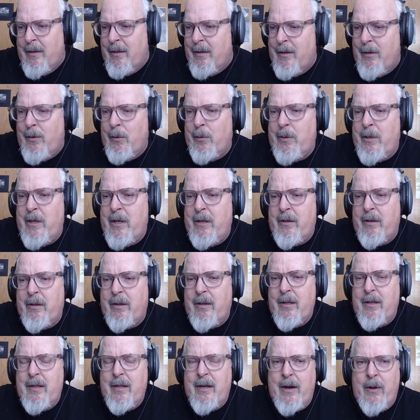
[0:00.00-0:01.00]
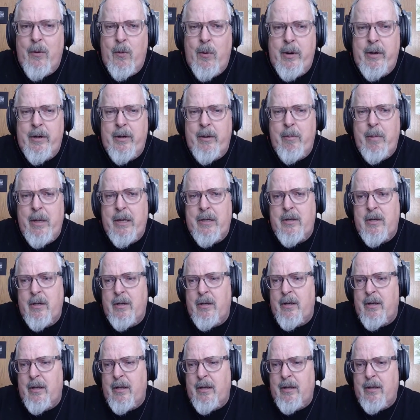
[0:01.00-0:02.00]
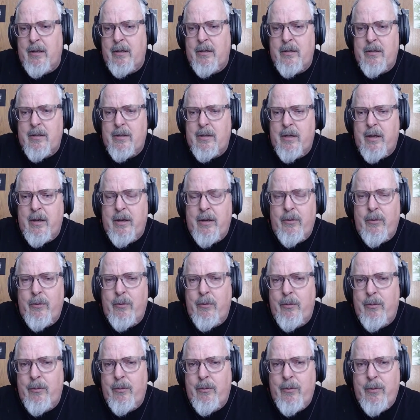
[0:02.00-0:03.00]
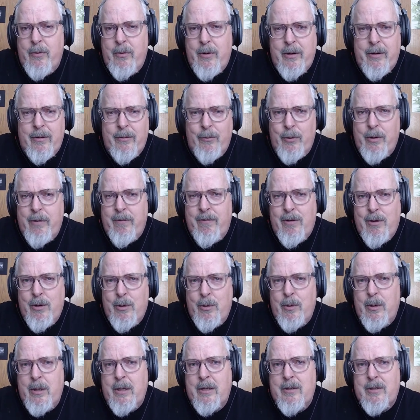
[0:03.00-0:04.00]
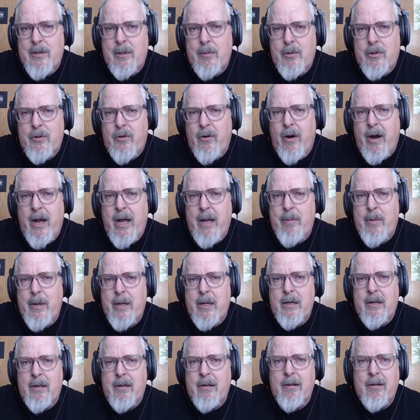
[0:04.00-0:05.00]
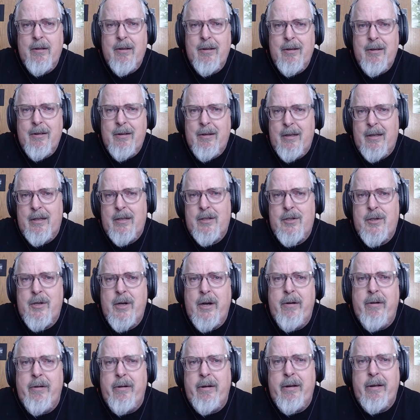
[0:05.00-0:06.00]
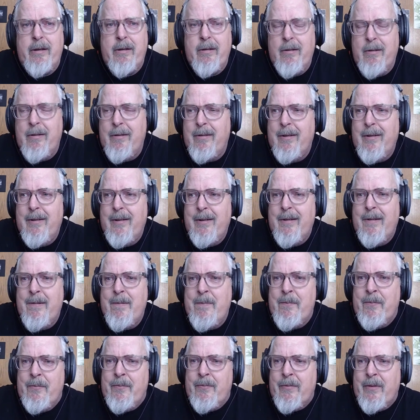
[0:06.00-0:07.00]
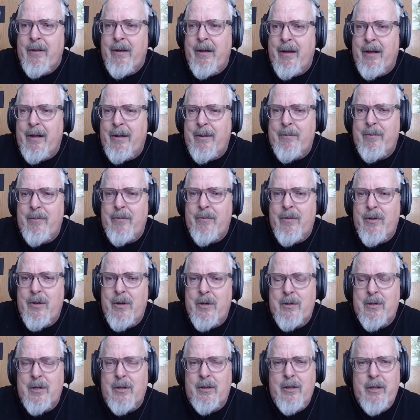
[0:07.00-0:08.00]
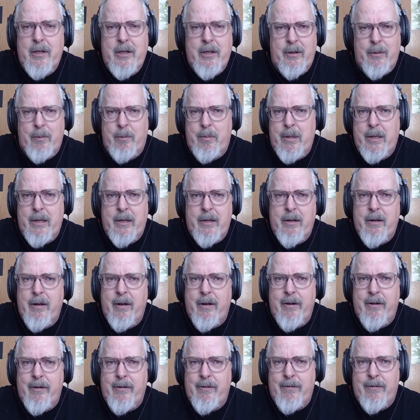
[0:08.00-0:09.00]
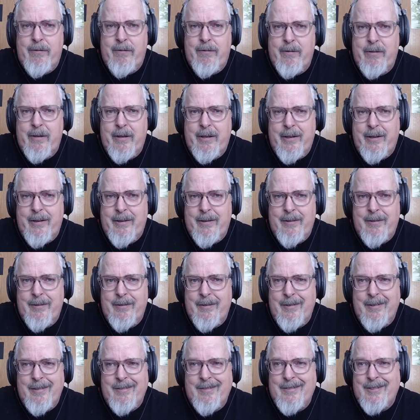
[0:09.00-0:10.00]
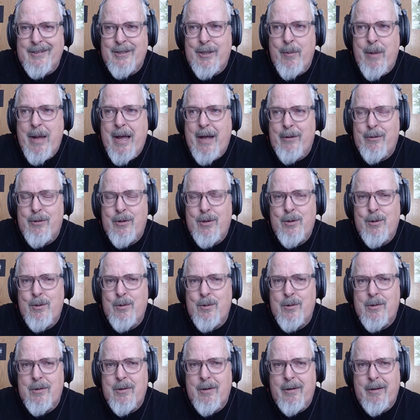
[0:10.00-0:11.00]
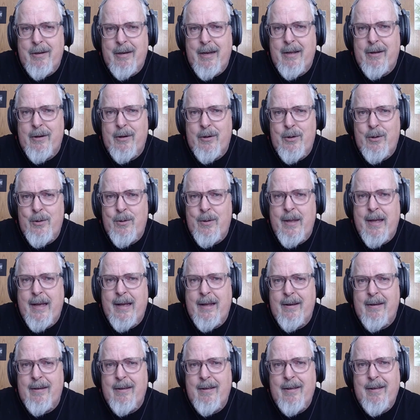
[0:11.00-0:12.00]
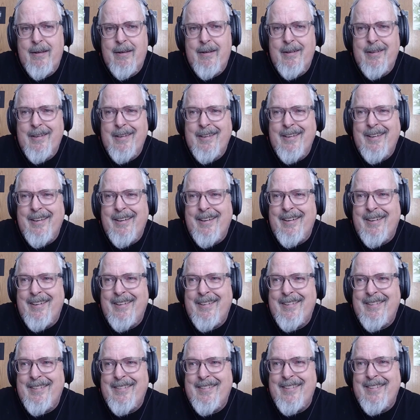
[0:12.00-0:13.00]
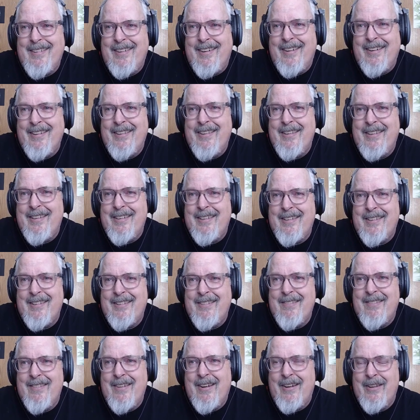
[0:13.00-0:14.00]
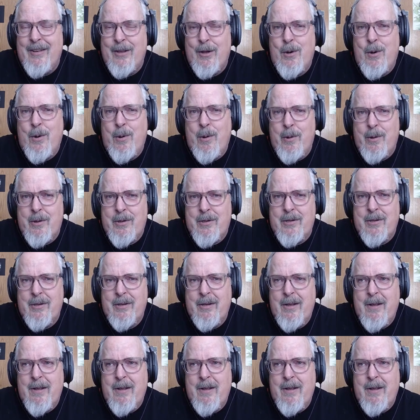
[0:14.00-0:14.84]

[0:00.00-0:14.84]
The only other thing that I wanted to mention is reviewing, subscribing, and sharing. There's a little bit of some how-tos on how to do that on the course,